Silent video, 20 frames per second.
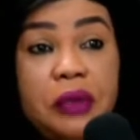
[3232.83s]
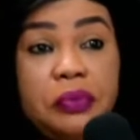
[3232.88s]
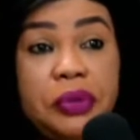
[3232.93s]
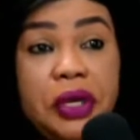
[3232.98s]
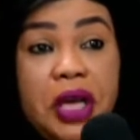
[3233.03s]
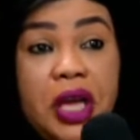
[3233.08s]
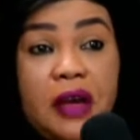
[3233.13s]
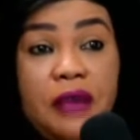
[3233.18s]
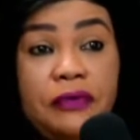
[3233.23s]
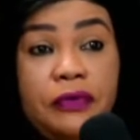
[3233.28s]
Be
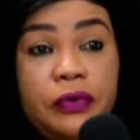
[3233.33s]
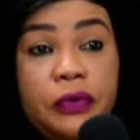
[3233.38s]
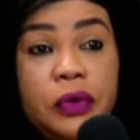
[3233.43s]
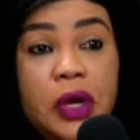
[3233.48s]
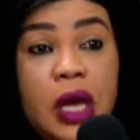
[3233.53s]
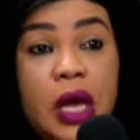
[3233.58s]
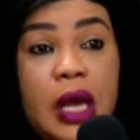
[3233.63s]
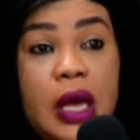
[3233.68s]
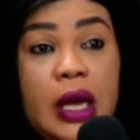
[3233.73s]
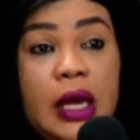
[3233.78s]
careful,
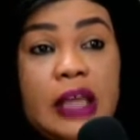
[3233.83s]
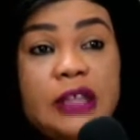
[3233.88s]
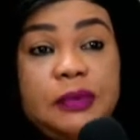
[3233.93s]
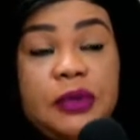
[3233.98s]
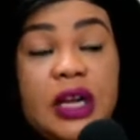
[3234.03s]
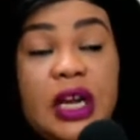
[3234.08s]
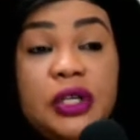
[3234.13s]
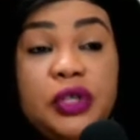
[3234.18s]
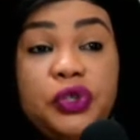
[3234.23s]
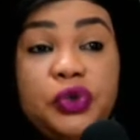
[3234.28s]

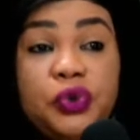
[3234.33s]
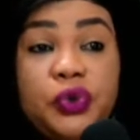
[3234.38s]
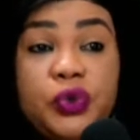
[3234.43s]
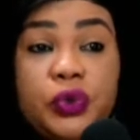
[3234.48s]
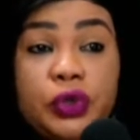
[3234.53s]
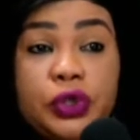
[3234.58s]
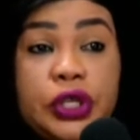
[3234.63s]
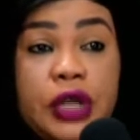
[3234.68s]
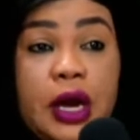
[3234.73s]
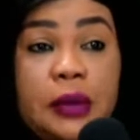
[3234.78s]
especially through
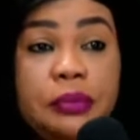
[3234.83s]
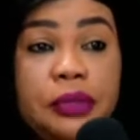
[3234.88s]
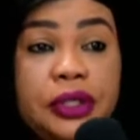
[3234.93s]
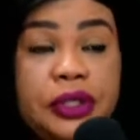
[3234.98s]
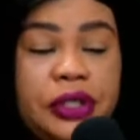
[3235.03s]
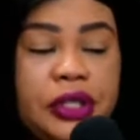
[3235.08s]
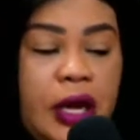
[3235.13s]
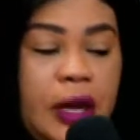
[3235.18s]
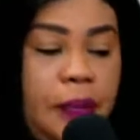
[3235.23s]
social media.